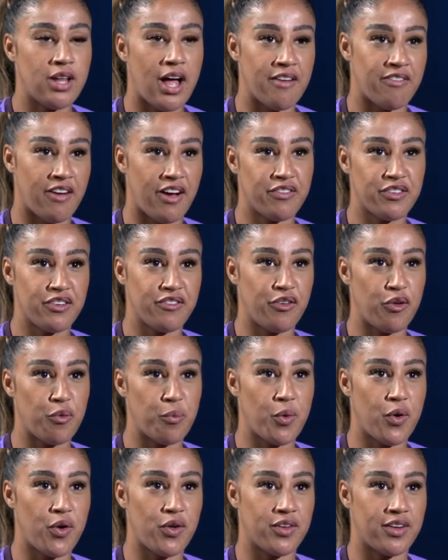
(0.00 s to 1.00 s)
life after
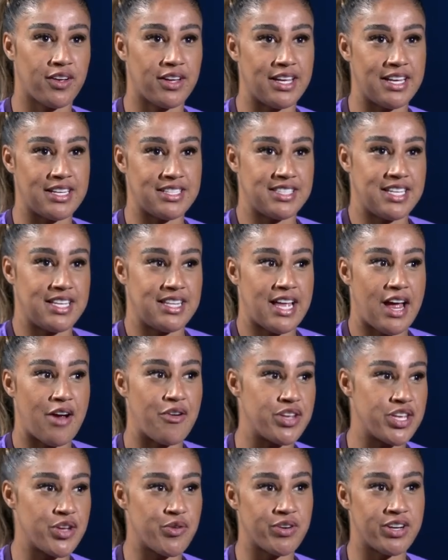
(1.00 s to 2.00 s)
football, you sit there
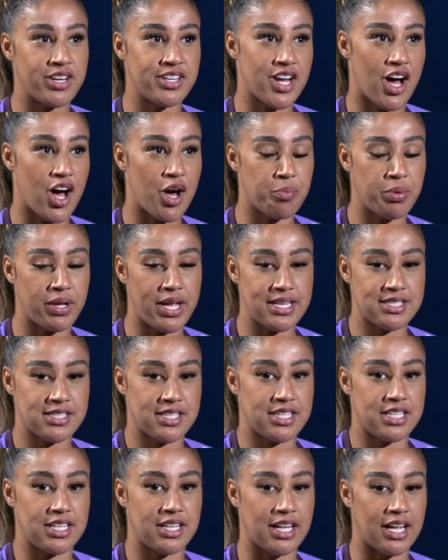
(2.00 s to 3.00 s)
and you're in a dark place
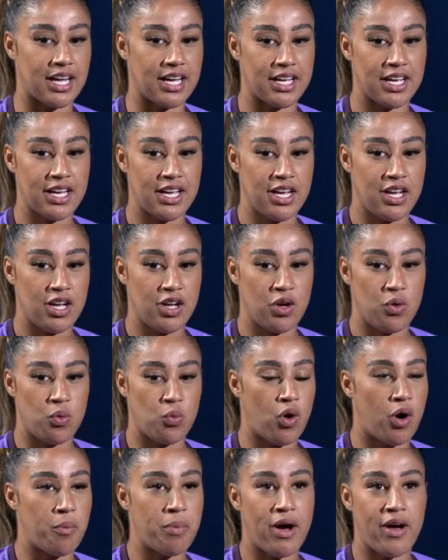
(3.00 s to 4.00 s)
and you're like,
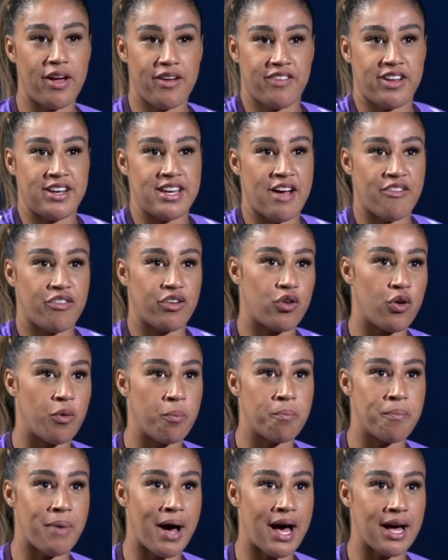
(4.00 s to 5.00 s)
what about if I never
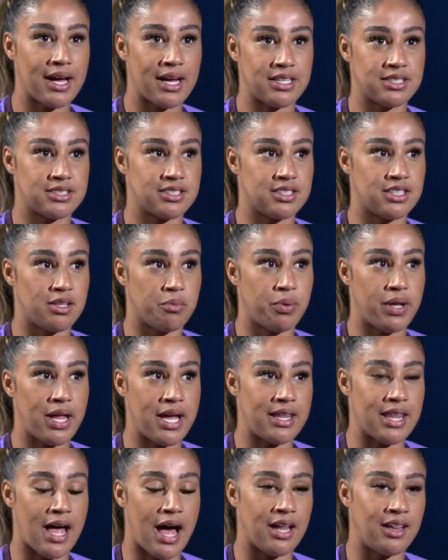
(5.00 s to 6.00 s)
come back as the
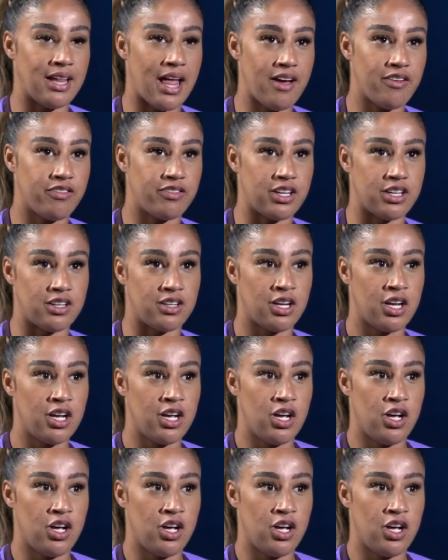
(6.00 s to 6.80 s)
player that I left, and